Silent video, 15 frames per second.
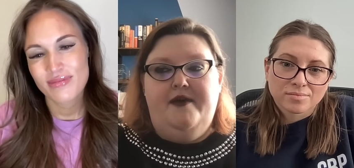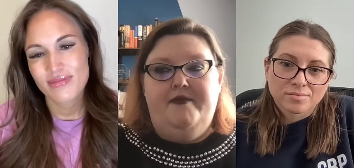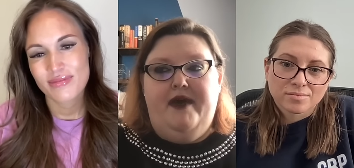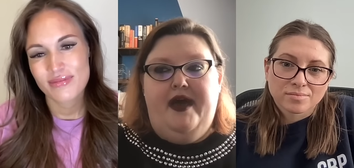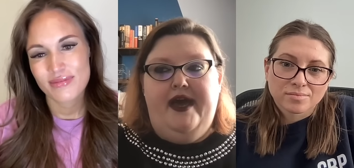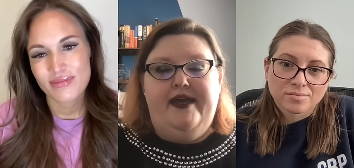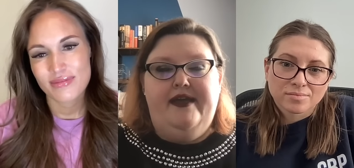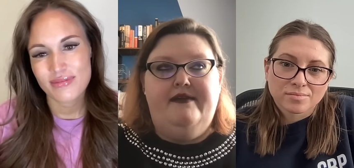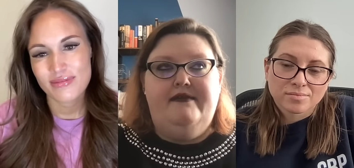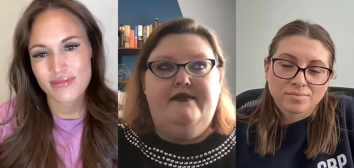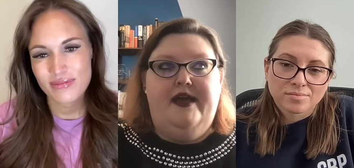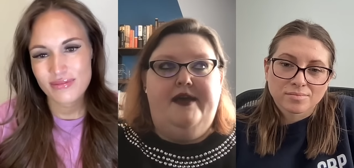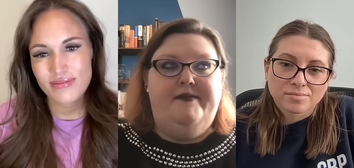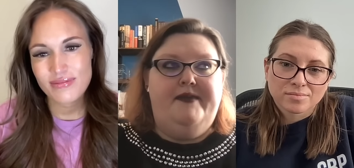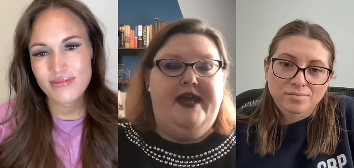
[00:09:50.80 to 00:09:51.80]
Speaker 1: um, i
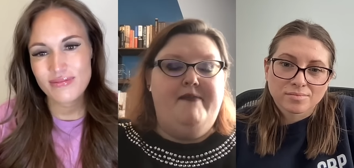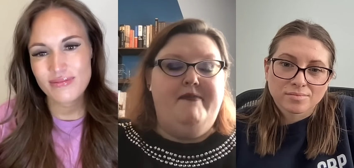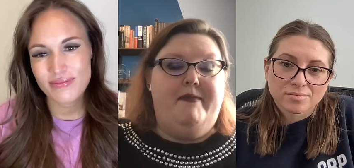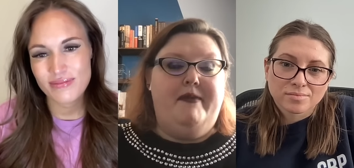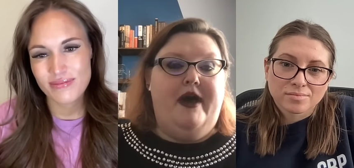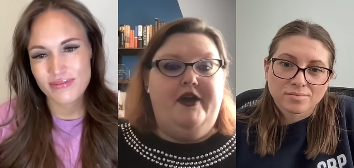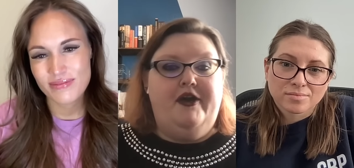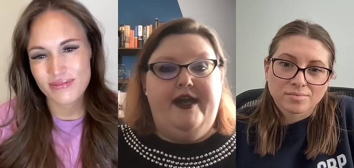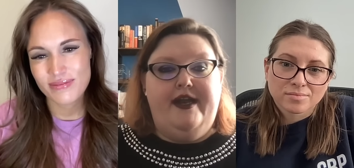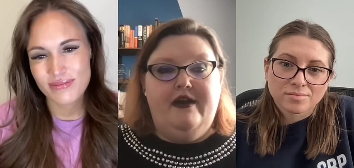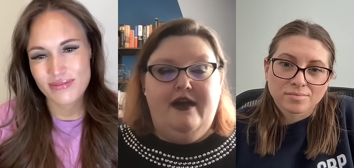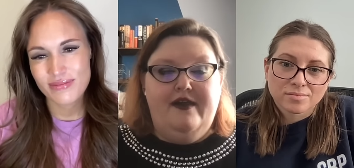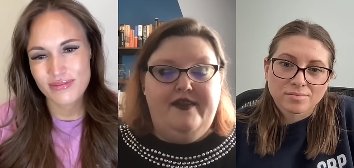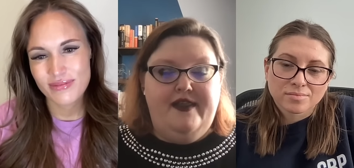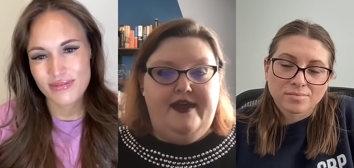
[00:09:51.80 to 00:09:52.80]
i became a moderator
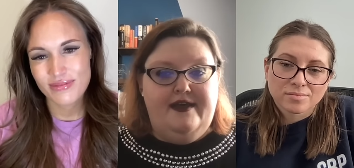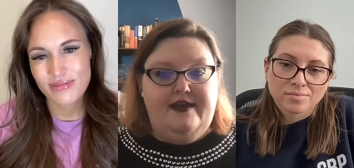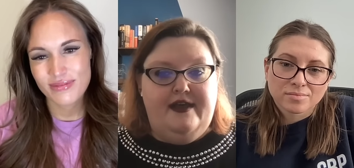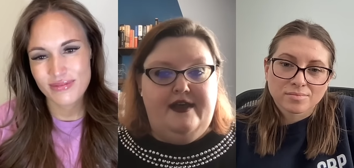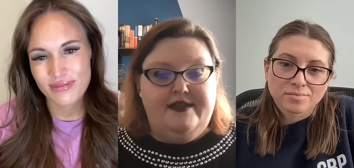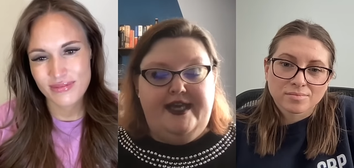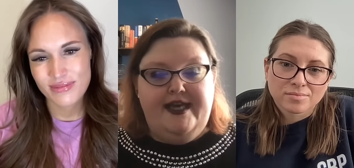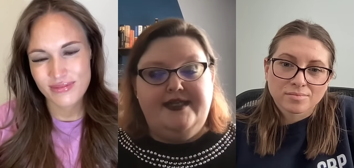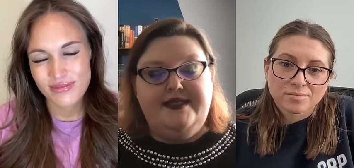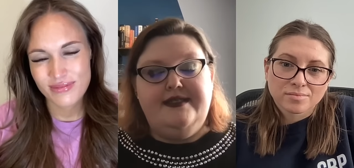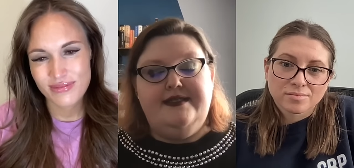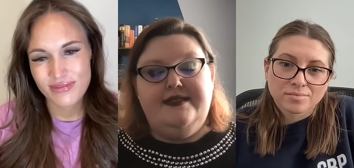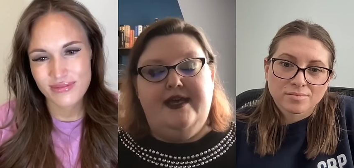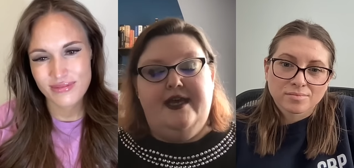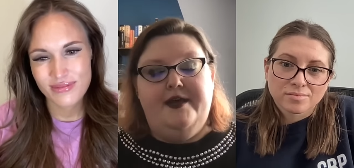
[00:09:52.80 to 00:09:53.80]
on the
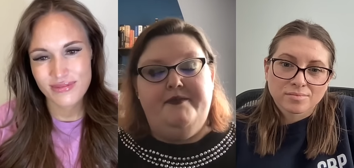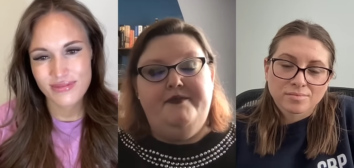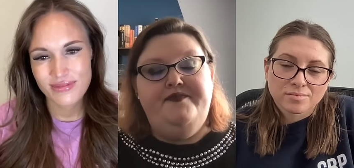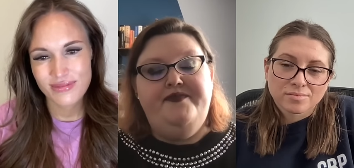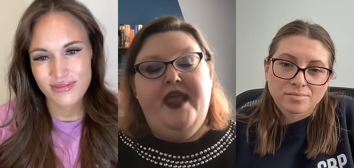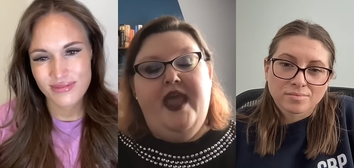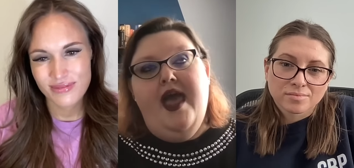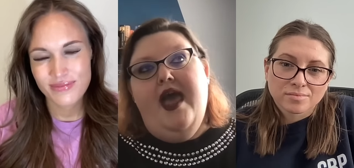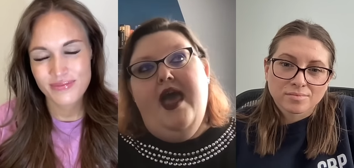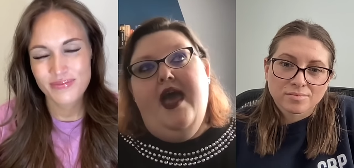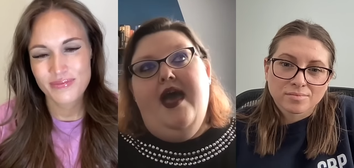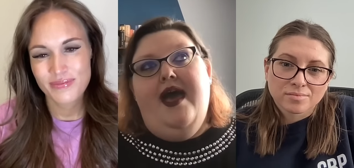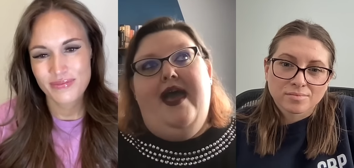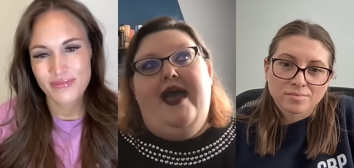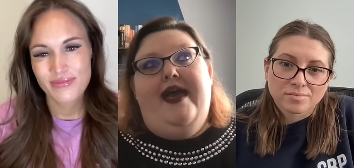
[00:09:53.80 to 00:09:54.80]
LDS sub
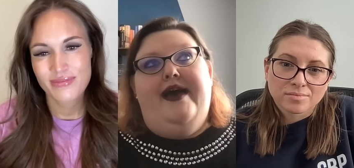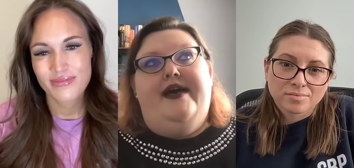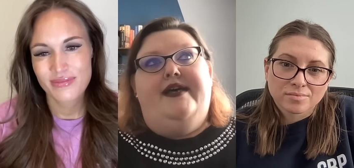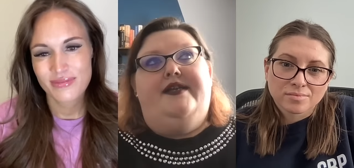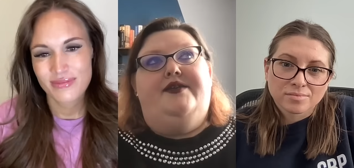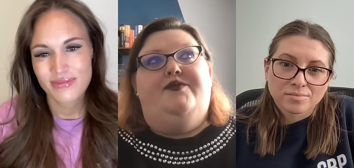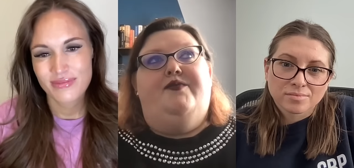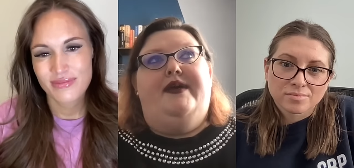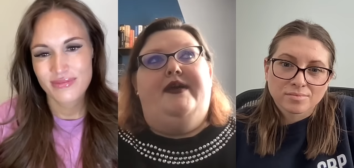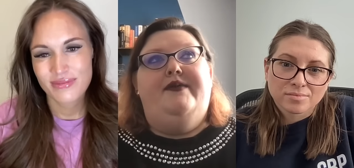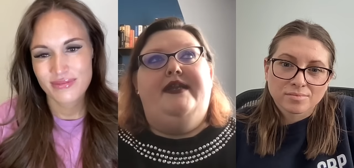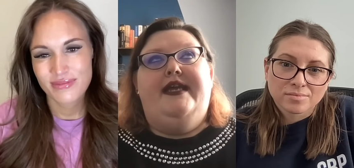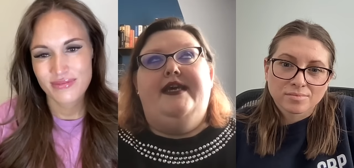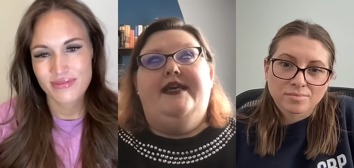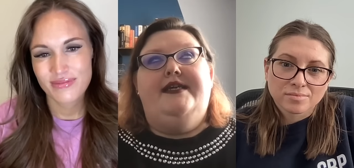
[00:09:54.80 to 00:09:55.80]
and we
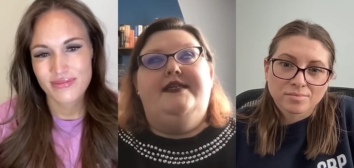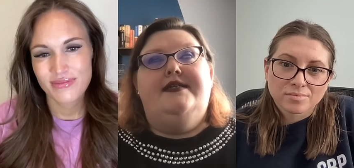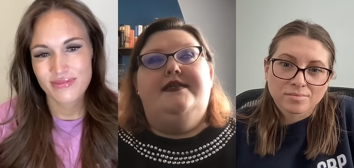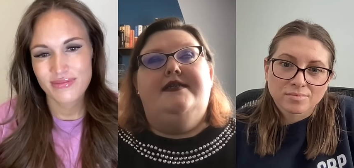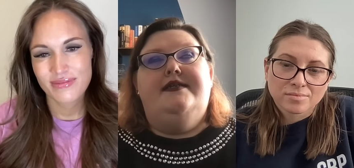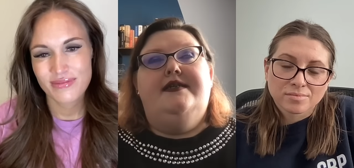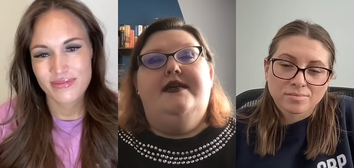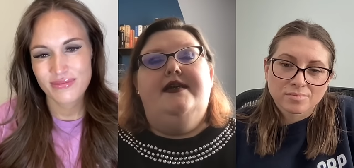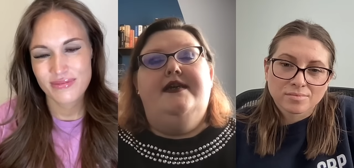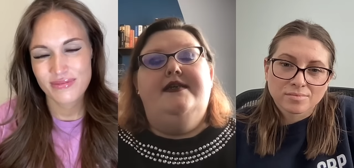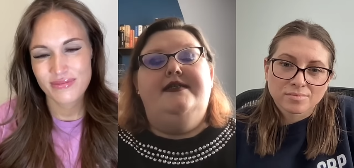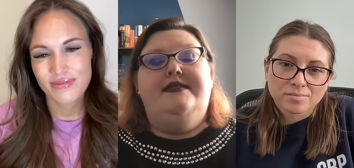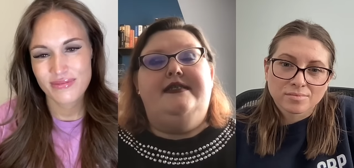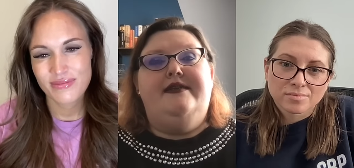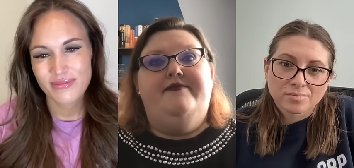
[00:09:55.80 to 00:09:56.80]
would get
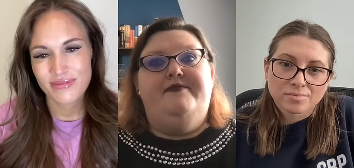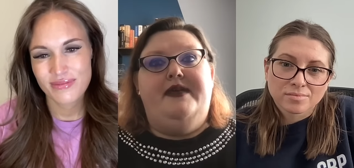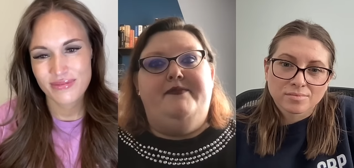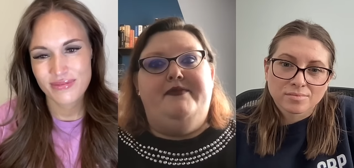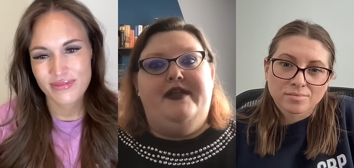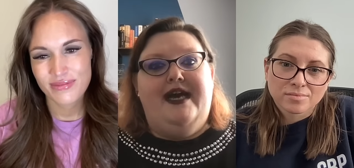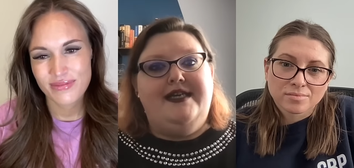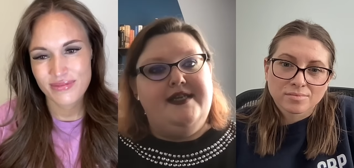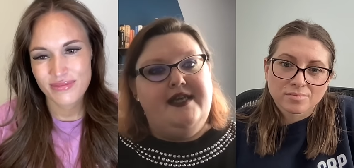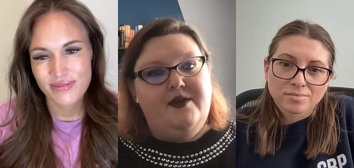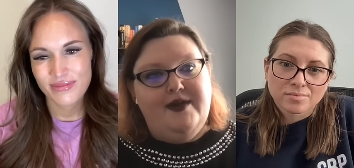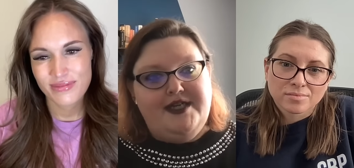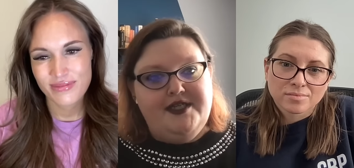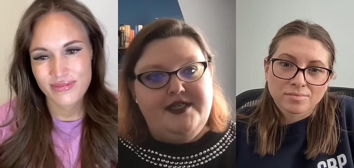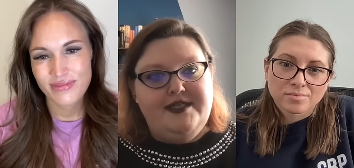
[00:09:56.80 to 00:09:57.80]
tons of people
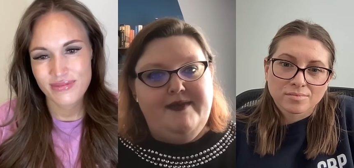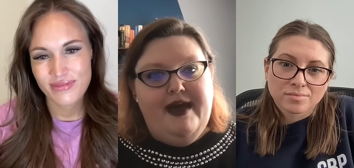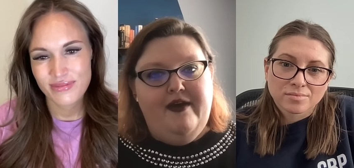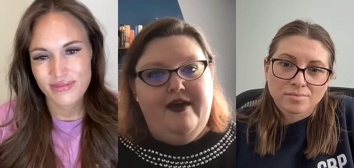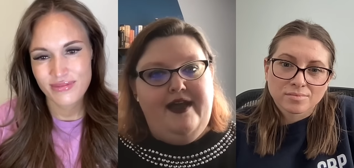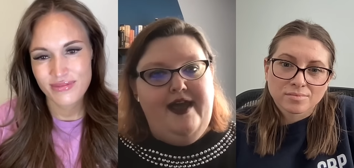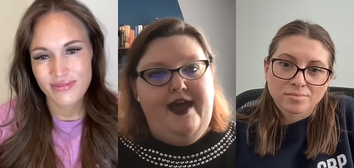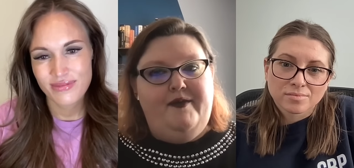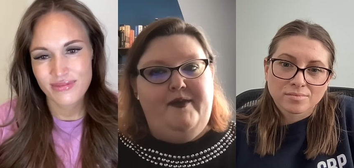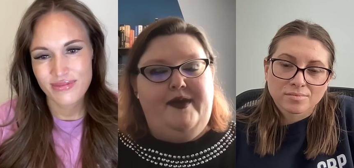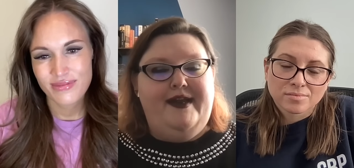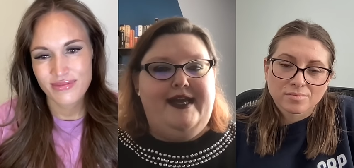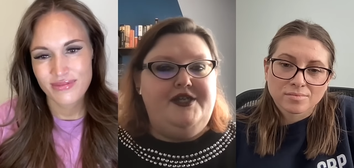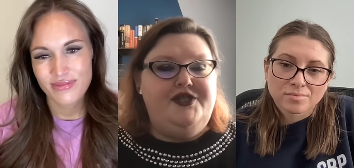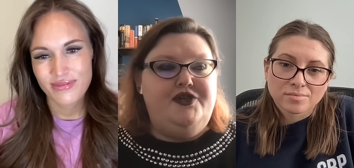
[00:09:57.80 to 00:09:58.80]
asking questions about it and
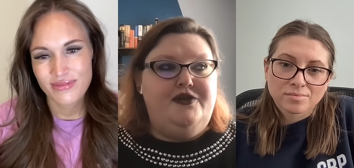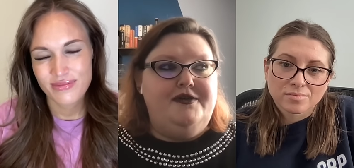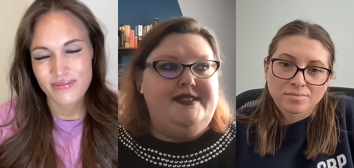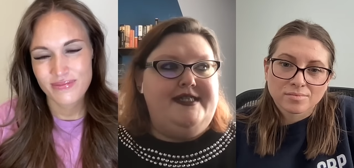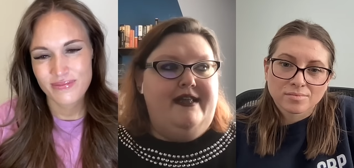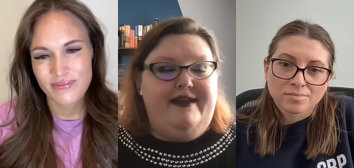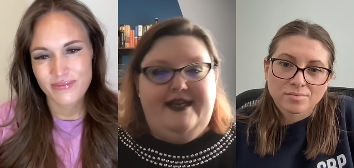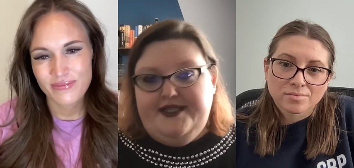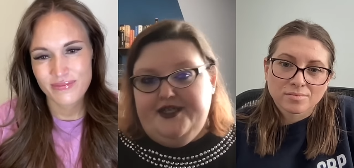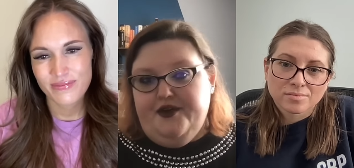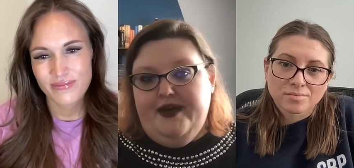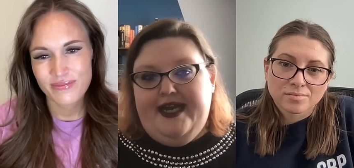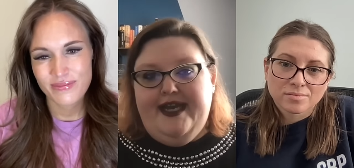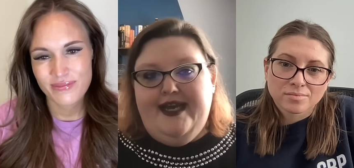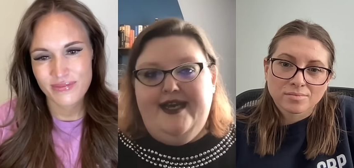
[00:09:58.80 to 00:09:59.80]
we'd get trolls telling us
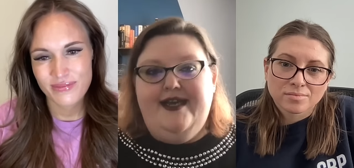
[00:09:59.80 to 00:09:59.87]
to read